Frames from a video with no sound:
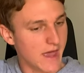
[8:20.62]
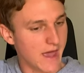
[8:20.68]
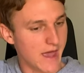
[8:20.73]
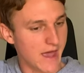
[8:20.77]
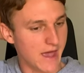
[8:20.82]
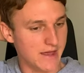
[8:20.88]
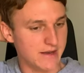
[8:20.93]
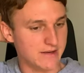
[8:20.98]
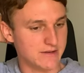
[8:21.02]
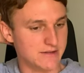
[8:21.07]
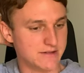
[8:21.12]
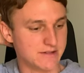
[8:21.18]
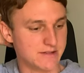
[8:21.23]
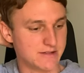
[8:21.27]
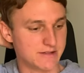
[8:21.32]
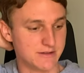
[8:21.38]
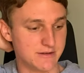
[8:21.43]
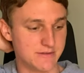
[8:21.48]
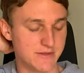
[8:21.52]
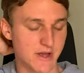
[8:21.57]
And
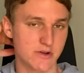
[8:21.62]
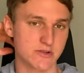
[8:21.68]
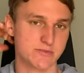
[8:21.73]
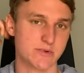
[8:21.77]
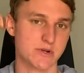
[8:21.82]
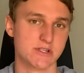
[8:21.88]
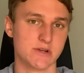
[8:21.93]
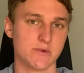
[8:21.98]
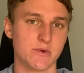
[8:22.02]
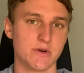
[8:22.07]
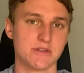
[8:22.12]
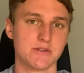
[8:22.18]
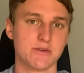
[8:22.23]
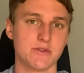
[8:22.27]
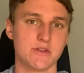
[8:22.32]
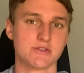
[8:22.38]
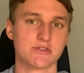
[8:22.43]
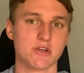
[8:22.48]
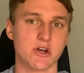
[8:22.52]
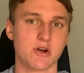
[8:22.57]
that was because I wanted to do
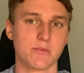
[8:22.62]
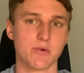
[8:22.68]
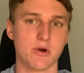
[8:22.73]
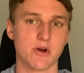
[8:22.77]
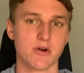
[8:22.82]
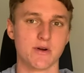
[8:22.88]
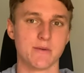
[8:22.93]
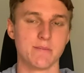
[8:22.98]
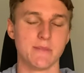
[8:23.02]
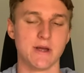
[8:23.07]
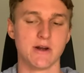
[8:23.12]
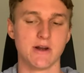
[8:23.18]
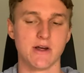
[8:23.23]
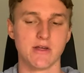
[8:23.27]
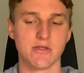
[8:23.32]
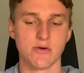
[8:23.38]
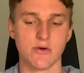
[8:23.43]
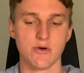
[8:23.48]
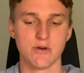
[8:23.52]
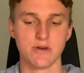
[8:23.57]
the soccer program there, and I
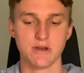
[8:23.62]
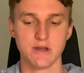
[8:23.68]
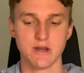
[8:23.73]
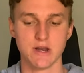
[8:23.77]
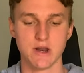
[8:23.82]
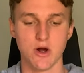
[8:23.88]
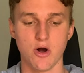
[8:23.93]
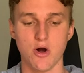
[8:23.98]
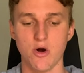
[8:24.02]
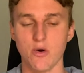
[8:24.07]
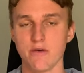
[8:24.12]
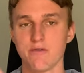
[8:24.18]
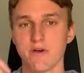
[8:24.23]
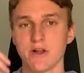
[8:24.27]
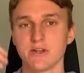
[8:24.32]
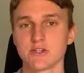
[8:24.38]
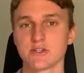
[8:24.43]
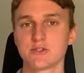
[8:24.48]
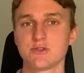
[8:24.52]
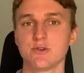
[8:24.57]
thought, oh, if I
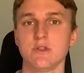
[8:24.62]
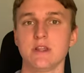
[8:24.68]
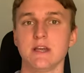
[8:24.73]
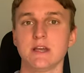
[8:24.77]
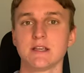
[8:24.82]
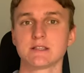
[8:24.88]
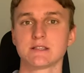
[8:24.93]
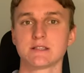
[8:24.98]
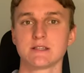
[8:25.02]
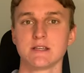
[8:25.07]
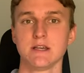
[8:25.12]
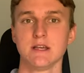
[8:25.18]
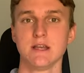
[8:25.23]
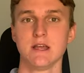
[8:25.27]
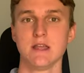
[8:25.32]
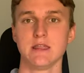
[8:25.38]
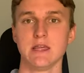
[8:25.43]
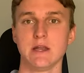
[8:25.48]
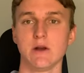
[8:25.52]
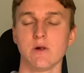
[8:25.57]
just do this,
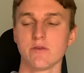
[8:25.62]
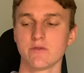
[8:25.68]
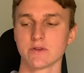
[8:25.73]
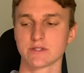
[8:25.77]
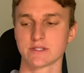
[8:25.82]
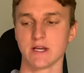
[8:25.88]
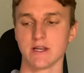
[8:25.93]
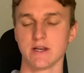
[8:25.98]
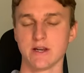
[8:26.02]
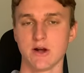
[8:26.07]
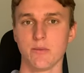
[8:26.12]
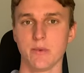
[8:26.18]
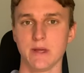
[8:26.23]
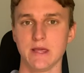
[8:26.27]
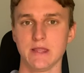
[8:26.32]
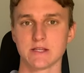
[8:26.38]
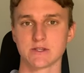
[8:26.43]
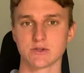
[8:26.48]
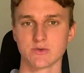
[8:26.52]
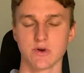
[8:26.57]
then all of a sudden I'll be
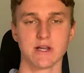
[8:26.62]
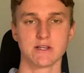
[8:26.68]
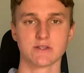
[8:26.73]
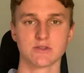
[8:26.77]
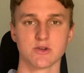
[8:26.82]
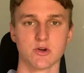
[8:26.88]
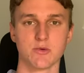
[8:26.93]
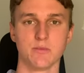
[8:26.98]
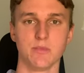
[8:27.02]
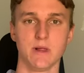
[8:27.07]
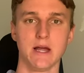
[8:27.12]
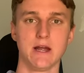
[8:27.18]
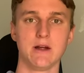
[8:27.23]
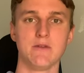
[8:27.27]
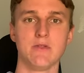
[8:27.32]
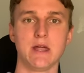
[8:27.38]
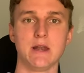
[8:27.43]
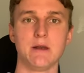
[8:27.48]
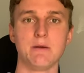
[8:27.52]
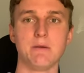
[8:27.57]
this great soccer player, and
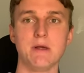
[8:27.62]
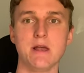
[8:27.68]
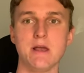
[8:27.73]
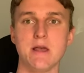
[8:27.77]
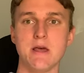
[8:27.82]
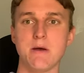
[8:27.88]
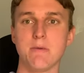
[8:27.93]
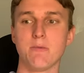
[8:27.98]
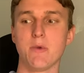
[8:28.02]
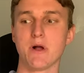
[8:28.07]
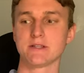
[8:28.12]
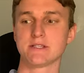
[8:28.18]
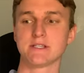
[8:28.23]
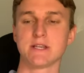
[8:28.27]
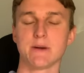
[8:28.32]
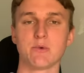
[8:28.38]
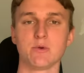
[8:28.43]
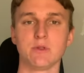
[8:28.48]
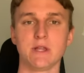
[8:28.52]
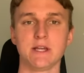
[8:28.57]
then one
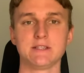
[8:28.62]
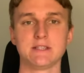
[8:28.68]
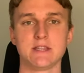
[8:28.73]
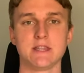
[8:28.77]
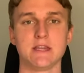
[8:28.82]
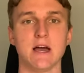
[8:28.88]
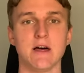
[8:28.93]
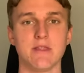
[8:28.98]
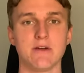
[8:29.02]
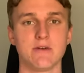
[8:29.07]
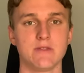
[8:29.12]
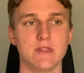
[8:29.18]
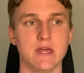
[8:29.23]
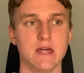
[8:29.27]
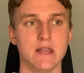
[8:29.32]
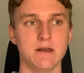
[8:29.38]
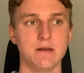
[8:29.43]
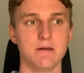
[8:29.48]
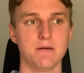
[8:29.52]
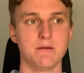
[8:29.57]
step will lead to the other, and
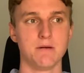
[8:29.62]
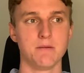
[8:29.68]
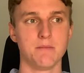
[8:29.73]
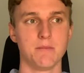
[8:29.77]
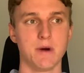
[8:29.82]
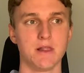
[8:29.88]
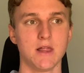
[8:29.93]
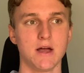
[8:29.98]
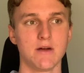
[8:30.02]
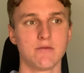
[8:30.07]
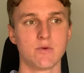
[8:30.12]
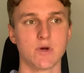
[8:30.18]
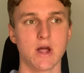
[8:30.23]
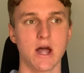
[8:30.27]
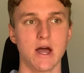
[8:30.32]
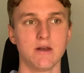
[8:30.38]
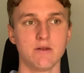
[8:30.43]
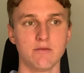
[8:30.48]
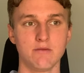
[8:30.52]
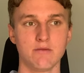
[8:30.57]
then my life will
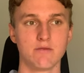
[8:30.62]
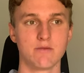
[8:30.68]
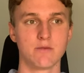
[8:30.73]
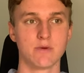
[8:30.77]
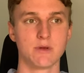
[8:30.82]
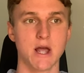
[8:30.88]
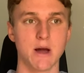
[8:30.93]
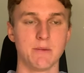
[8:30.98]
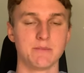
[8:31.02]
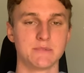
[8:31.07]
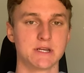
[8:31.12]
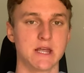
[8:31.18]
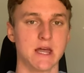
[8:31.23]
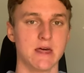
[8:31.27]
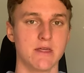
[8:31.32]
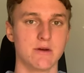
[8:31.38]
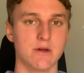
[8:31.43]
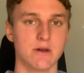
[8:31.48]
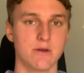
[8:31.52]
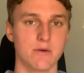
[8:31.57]
kind of come
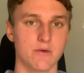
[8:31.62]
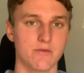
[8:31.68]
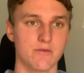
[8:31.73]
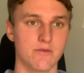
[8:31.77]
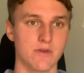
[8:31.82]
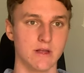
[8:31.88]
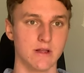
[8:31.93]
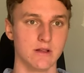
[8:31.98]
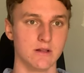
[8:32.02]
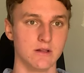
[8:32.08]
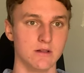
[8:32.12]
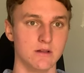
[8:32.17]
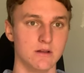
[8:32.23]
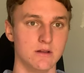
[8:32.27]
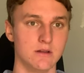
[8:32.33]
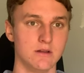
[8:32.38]
together, and it'll feel,